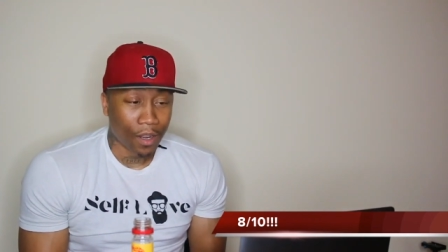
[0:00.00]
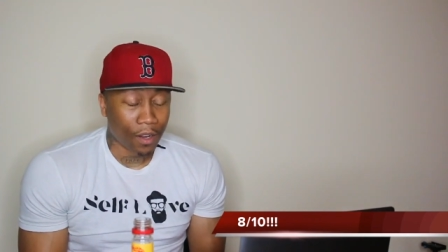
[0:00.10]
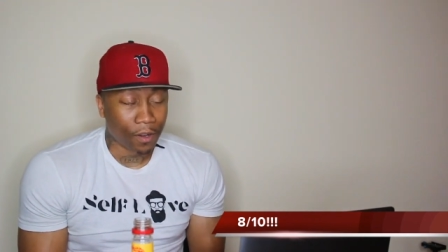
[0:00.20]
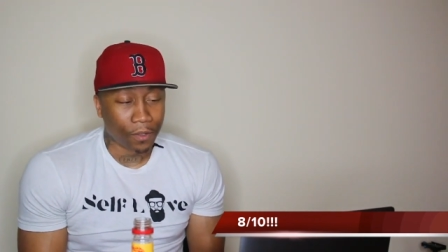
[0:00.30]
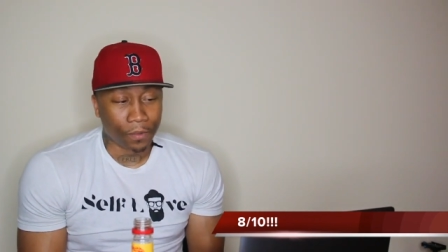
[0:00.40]

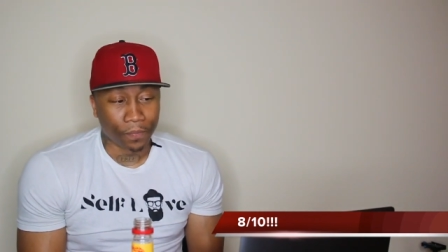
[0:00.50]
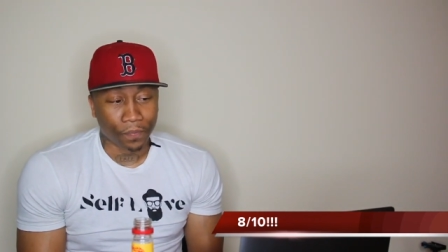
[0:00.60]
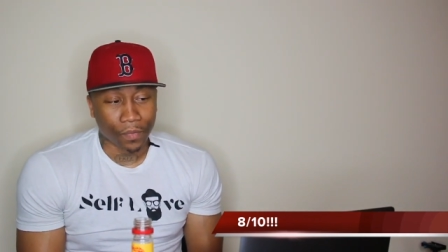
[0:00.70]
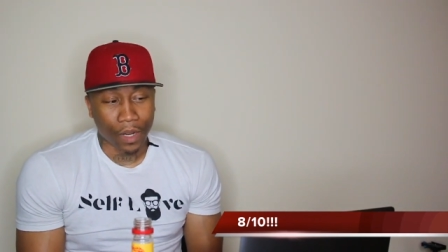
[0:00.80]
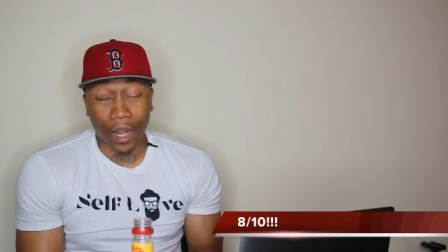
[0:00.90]

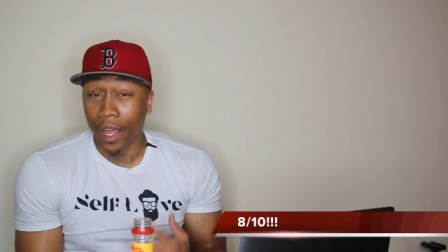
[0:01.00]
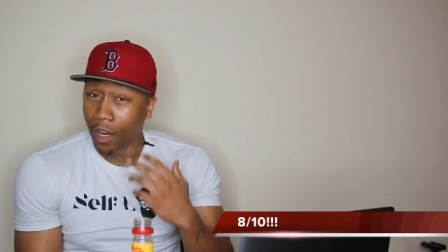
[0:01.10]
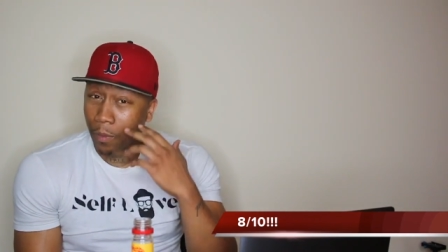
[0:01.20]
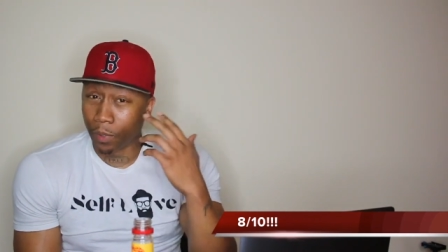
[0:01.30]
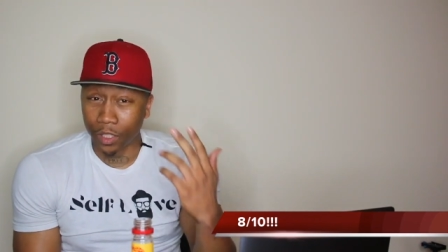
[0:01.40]
I like
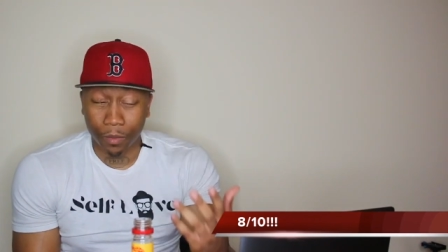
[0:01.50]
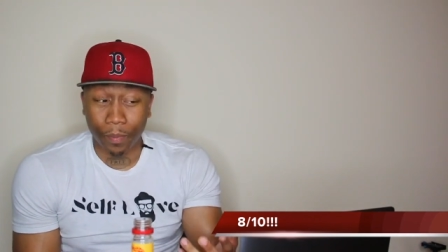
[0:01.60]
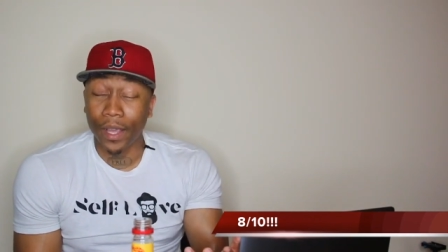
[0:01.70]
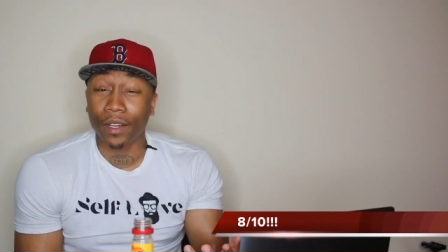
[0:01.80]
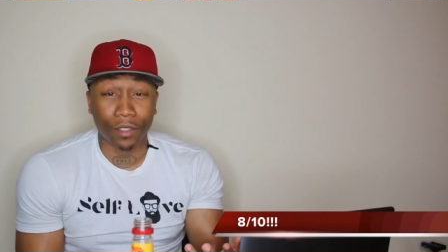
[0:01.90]
her
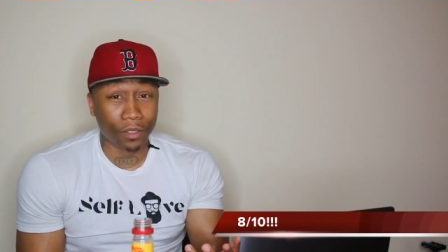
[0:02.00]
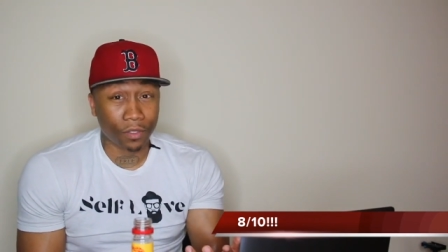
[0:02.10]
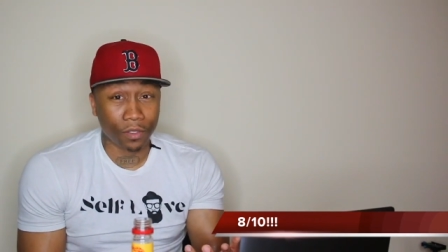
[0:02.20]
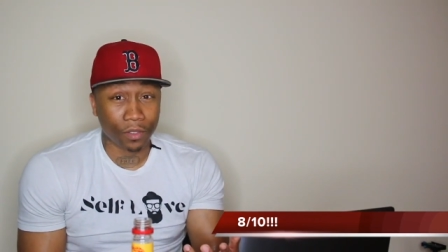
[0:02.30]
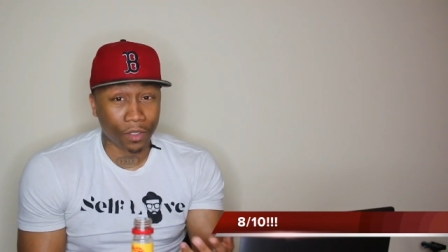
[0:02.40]
perspective,
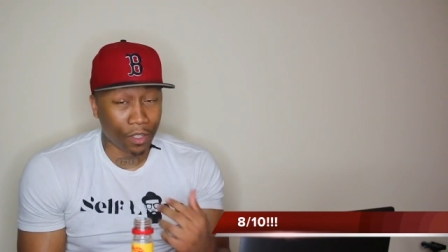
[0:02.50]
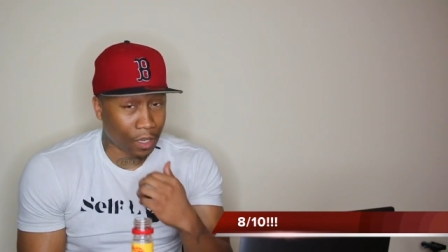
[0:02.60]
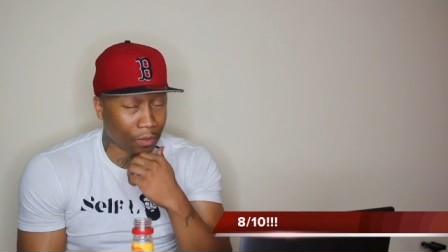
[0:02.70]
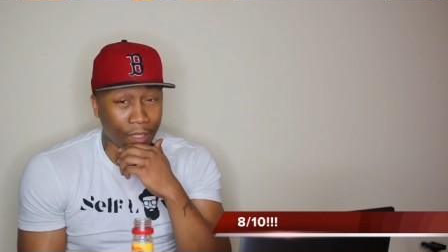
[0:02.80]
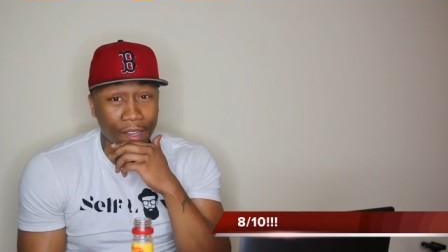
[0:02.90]
you know
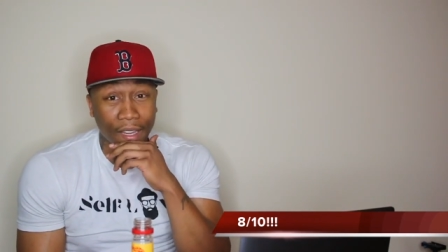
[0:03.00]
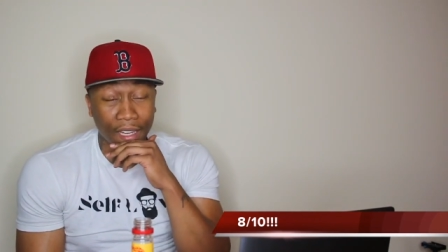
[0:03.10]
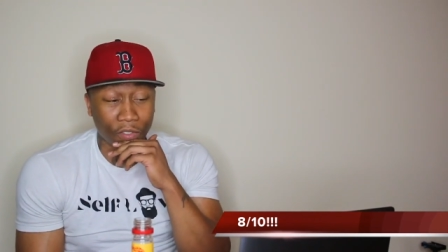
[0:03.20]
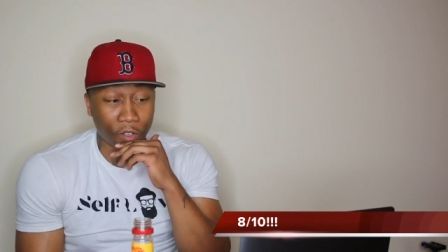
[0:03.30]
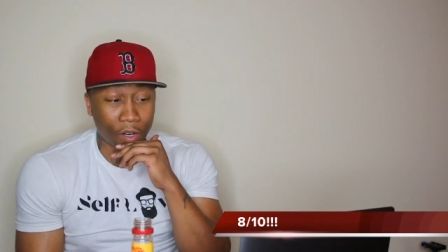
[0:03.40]
what I'm
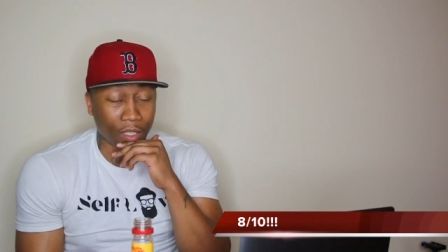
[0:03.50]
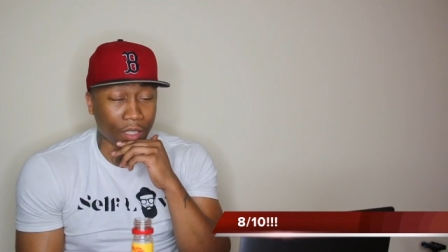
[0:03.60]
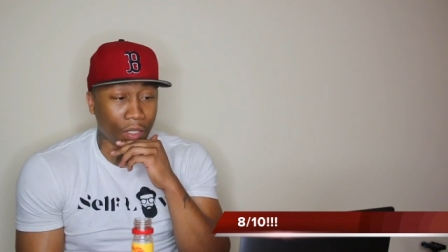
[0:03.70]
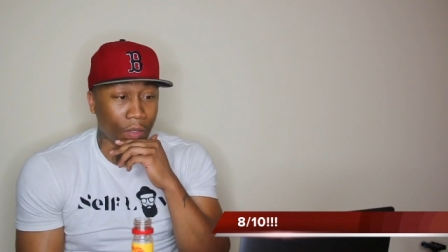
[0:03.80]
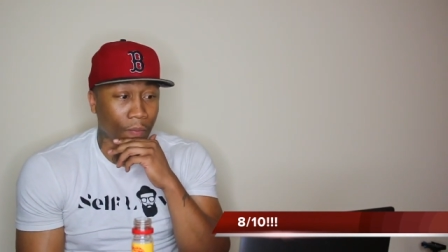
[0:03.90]
saying? As far as
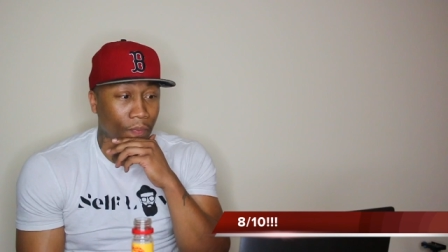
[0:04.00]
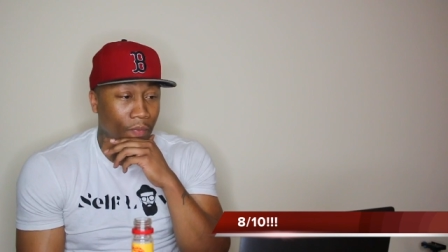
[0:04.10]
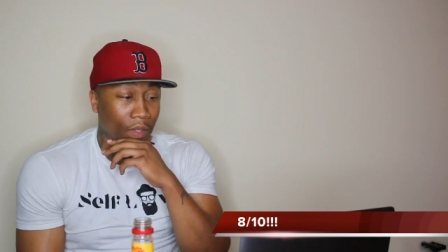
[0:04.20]
the